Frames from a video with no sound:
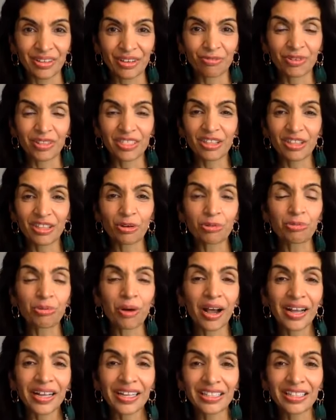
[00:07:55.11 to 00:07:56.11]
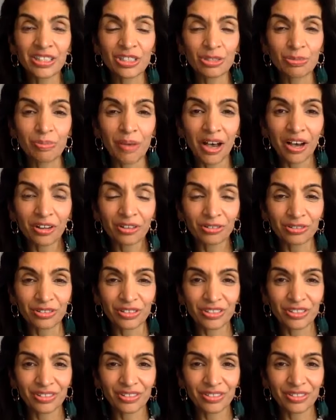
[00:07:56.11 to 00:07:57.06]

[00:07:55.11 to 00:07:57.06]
with Orion's belt.